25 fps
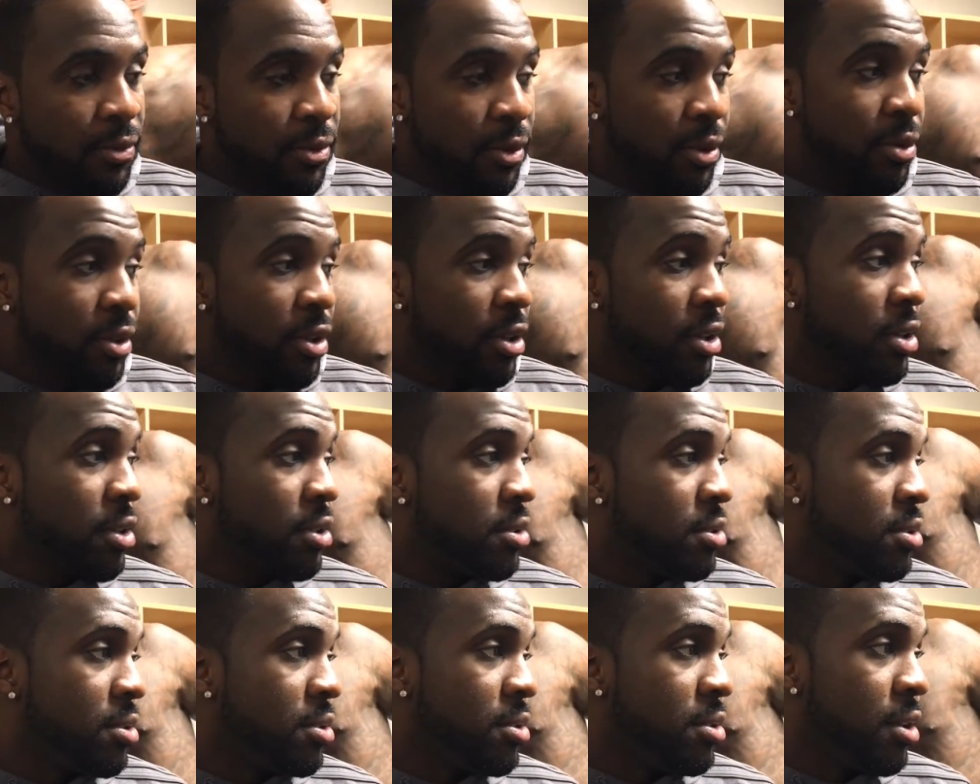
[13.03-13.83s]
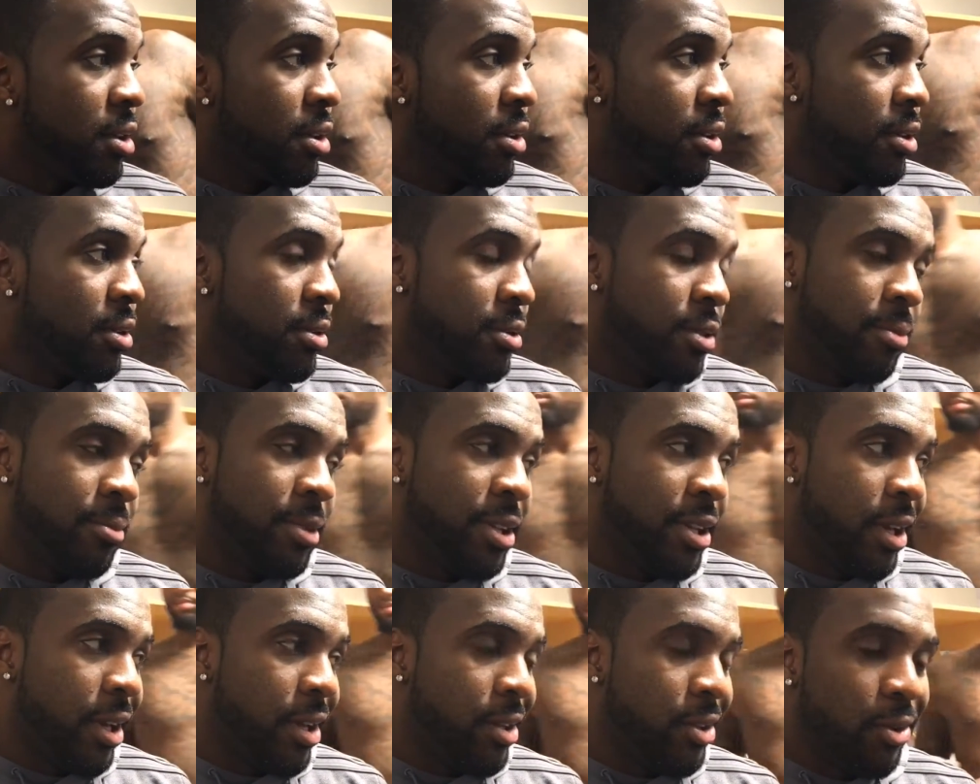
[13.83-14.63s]
I felt good, I
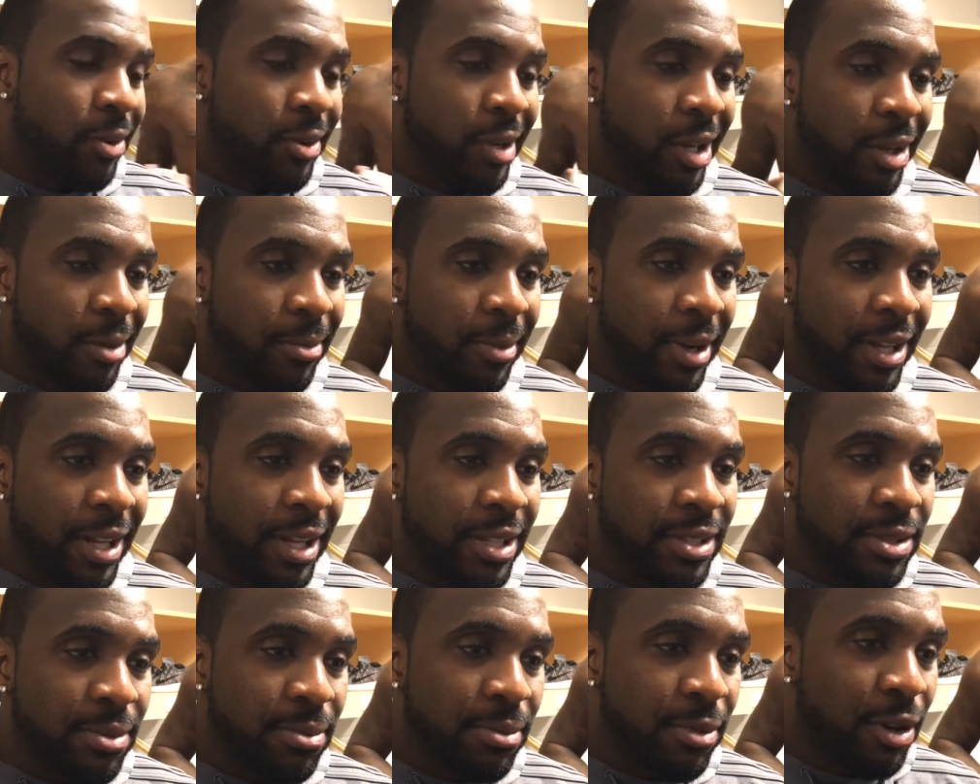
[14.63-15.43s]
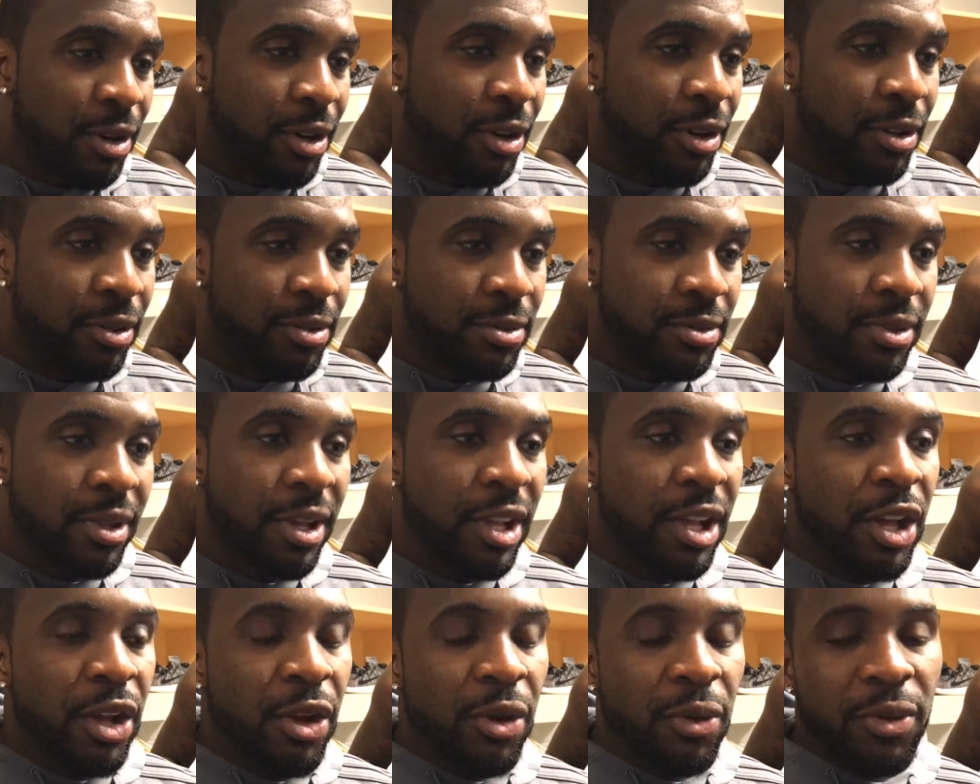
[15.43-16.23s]
mean, I know everybody likes to ball,
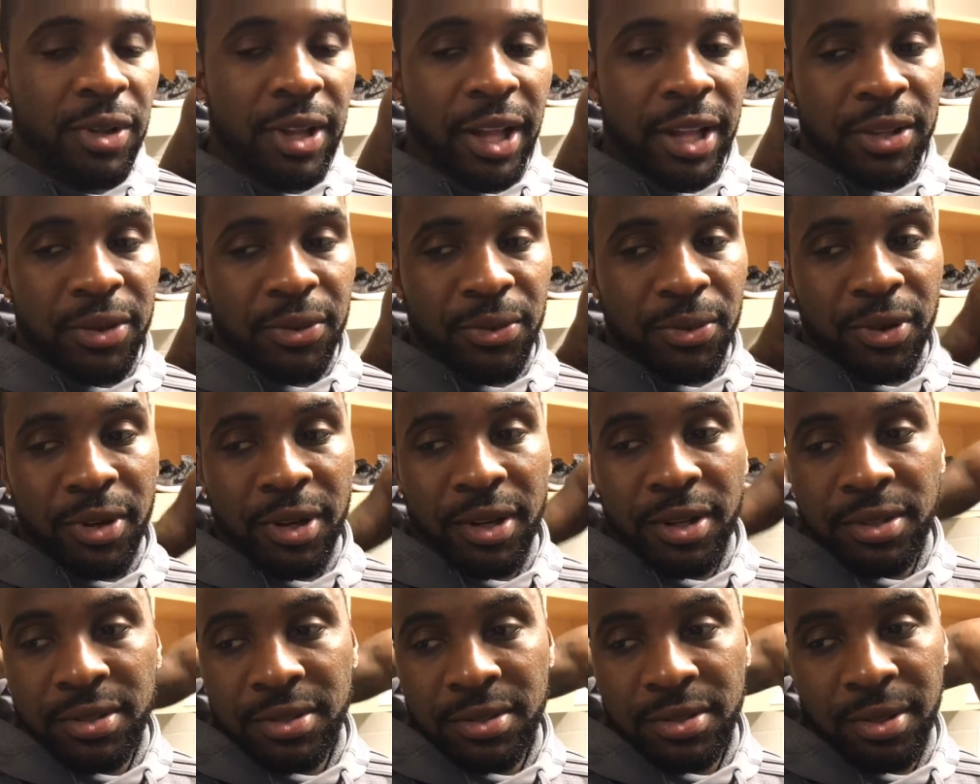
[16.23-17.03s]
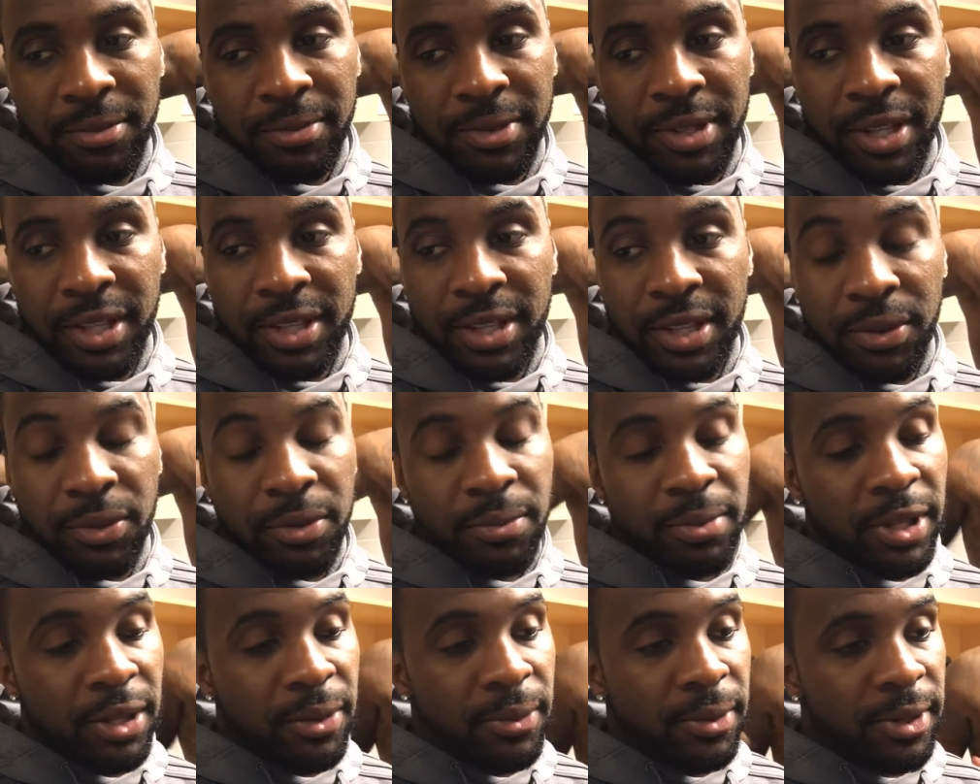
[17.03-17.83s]
like to run. I think
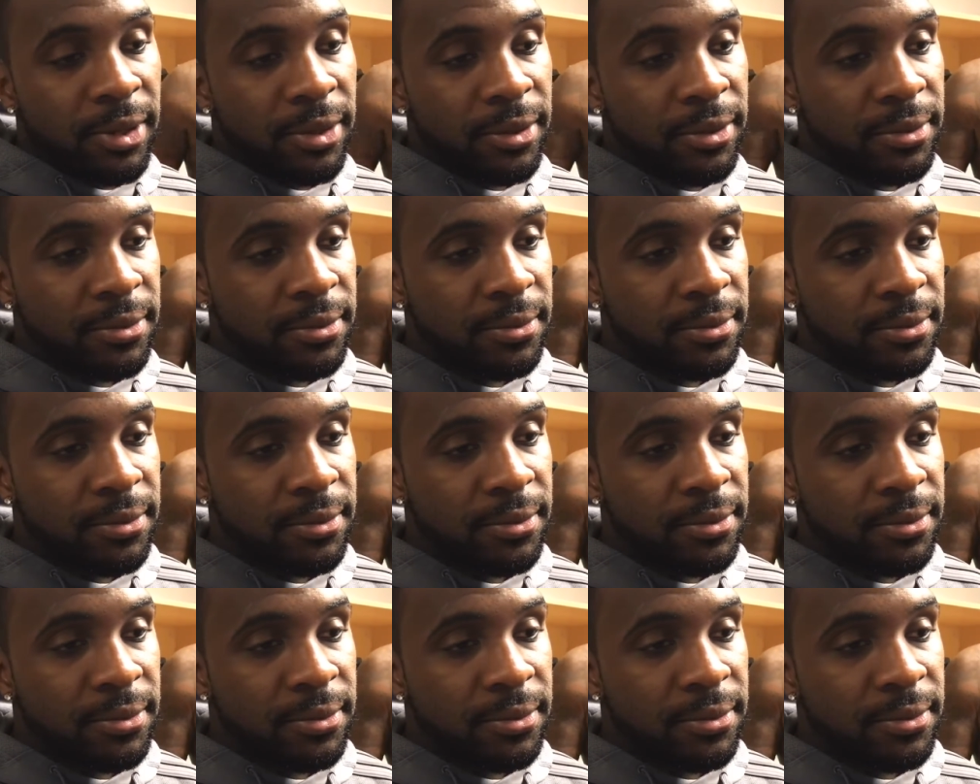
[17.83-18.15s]
we play well.